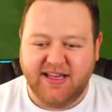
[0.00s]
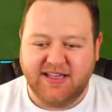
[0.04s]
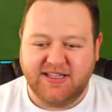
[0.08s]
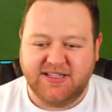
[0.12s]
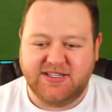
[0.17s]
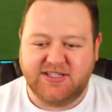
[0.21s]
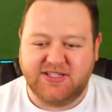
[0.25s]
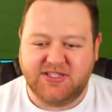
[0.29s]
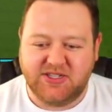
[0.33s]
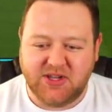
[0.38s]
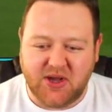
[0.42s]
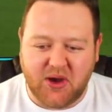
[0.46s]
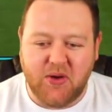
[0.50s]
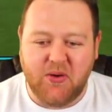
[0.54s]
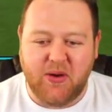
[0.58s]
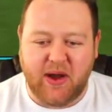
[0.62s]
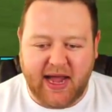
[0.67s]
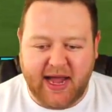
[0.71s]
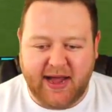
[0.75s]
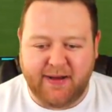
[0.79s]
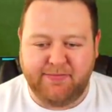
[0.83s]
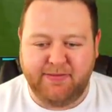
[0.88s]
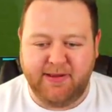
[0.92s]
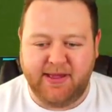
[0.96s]
So
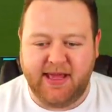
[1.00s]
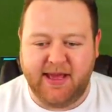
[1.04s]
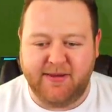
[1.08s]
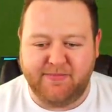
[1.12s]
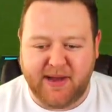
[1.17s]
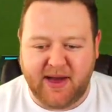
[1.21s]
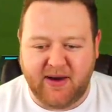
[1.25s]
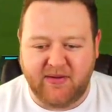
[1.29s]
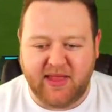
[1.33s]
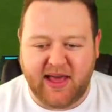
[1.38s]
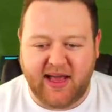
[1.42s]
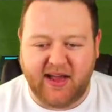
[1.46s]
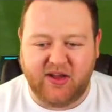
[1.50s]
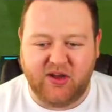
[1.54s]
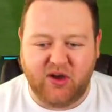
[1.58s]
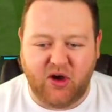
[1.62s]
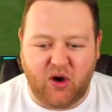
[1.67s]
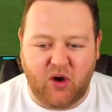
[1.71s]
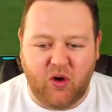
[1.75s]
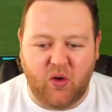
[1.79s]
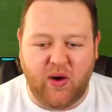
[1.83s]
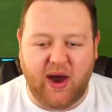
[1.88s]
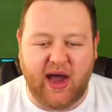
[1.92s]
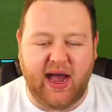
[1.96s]
happy about that
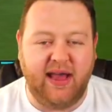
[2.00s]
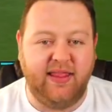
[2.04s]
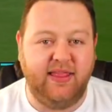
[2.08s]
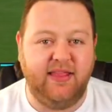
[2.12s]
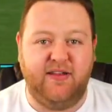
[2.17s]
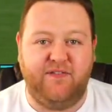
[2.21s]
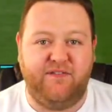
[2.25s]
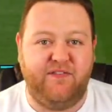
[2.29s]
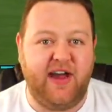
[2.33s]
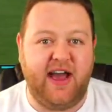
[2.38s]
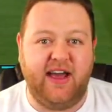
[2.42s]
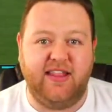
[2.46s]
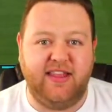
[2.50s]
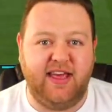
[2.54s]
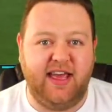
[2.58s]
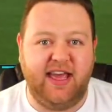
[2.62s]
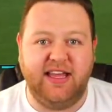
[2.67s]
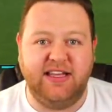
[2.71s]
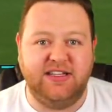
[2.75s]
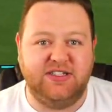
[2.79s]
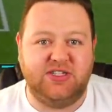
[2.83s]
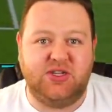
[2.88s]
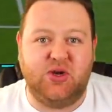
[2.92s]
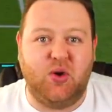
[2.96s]
goal, and the fact that
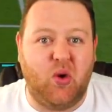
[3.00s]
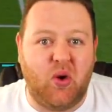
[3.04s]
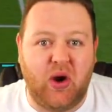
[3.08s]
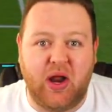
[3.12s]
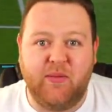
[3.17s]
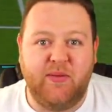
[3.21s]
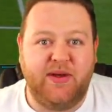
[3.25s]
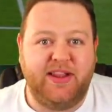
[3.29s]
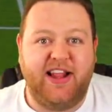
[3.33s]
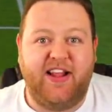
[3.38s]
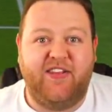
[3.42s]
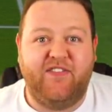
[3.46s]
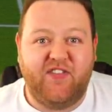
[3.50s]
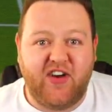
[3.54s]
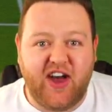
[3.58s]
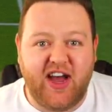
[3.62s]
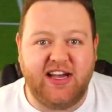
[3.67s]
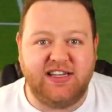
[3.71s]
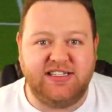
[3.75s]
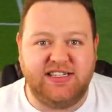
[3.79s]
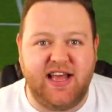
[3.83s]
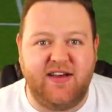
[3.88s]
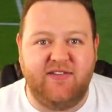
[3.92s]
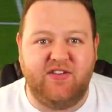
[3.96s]
he scored it with his
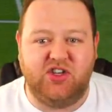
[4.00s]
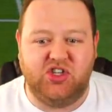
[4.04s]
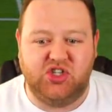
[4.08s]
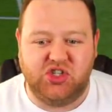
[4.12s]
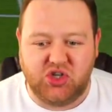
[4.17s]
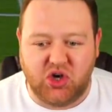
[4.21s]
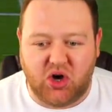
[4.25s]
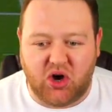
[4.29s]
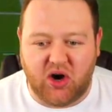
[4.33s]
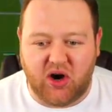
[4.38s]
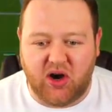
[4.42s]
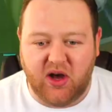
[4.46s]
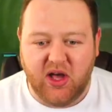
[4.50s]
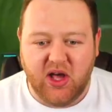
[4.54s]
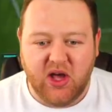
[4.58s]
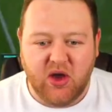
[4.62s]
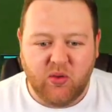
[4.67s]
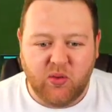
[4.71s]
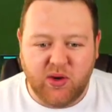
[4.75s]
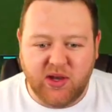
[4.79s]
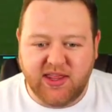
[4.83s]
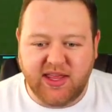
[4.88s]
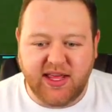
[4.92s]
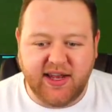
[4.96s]
first ever shot
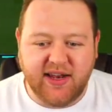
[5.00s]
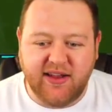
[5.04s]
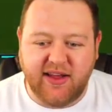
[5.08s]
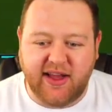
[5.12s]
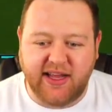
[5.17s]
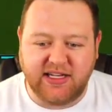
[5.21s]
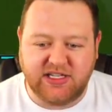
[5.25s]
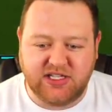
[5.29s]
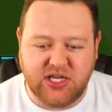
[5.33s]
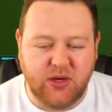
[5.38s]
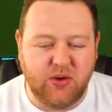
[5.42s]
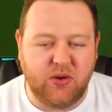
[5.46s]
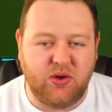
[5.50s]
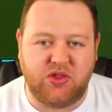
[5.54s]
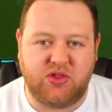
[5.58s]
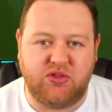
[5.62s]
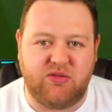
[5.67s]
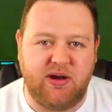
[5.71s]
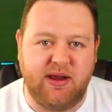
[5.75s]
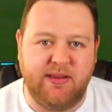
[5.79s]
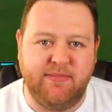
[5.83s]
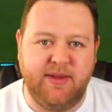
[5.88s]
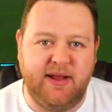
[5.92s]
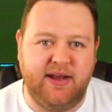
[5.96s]
within like 2 or
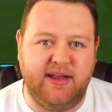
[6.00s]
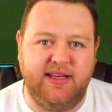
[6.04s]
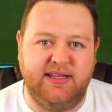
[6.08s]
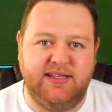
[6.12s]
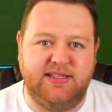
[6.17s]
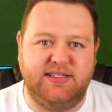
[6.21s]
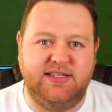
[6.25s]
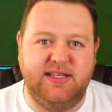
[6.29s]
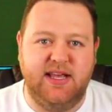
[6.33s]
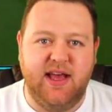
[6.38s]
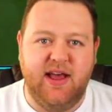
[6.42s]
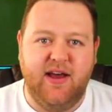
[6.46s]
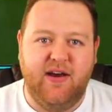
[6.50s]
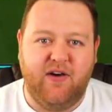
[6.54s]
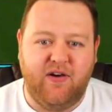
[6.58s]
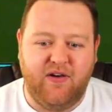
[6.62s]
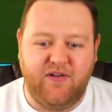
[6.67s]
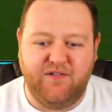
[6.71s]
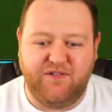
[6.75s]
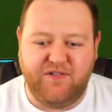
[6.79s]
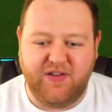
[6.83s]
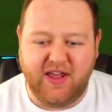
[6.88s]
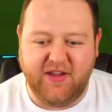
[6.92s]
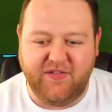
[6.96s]
3 minutes
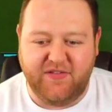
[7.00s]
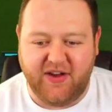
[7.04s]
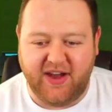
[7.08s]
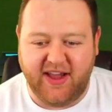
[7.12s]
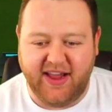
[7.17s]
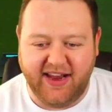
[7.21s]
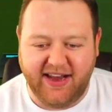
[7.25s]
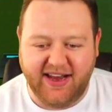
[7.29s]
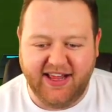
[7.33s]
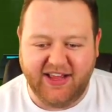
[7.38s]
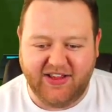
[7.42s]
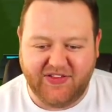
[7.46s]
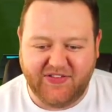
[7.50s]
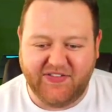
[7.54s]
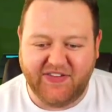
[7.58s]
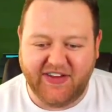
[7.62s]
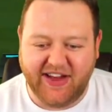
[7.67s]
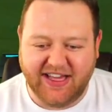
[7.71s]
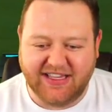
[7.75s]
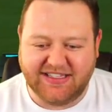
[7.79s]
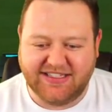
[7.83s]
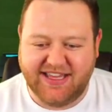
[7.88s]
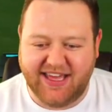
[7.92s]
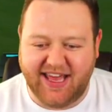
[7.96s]
on FIFA in his
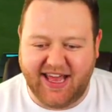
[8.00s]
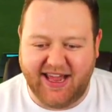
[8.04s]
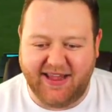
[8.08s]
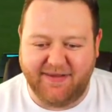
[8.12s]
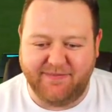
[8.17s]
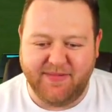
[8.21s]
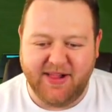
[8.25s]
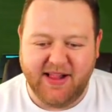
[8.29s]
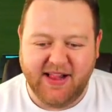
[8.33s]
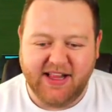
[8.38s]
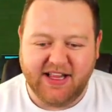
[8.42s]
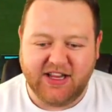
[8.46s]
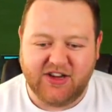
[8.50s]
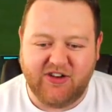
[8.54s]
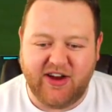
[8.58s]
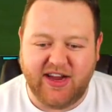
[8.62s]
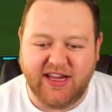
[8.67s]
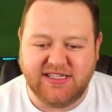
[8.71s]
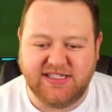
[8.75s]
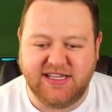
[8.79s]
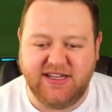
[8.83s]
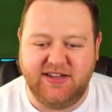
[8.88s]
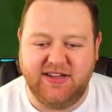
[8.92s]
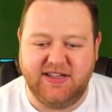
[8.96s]
first game.
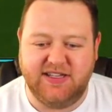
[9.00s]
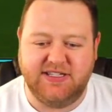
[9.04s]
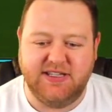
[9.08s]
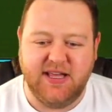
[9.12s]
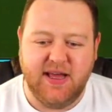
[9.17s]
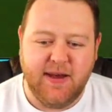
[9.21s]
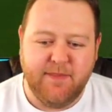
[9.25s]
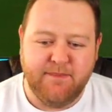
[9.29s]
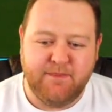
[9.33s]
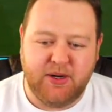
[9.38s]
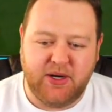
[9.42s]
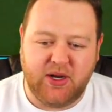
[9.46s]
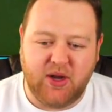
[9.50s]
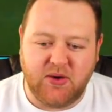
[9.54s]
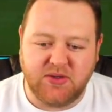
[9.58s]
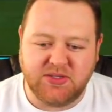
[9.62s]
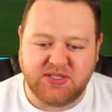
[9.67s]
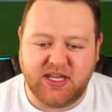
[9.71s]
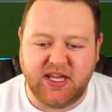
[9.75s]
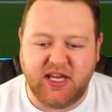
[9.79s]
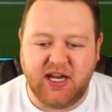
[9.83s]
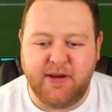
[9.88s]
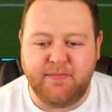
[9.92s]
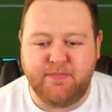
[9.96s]
Craziness.
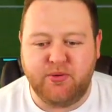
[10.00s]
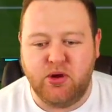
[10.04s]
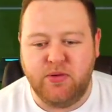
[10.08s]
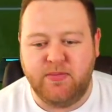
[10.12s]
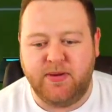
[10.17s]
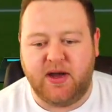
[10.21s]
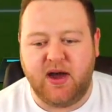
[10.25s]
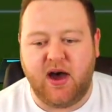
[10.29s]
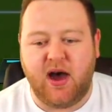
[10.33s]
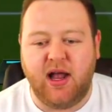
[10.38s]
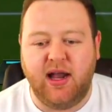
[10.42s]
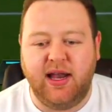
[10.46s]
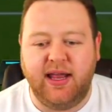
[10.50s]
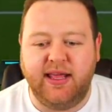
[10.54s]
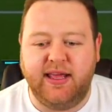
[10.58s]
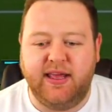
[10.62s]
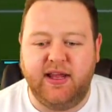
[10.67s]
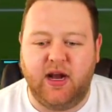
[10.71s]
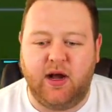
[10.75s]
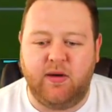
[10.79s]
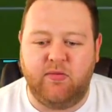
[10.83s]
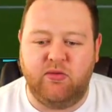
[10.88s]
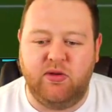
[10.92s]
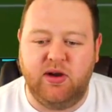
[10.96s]
Podolski and Abubakar
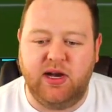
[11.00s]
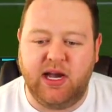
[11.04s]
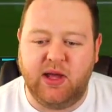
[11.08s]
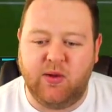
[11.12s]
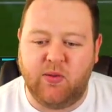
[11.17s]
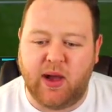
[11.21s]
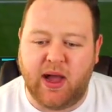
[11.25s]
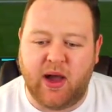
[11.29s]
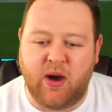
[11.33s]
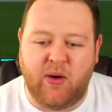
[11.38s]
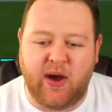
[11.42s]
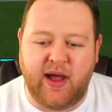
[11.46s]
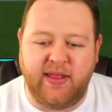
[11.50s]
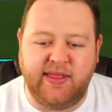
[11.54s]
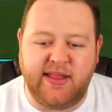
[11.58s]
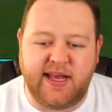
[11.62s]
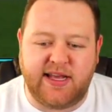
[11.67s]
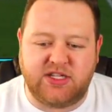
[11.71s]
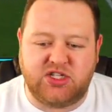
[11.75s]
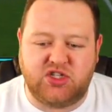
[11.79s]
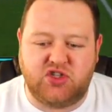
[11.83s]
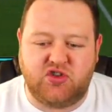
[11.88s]
linking up really well, and that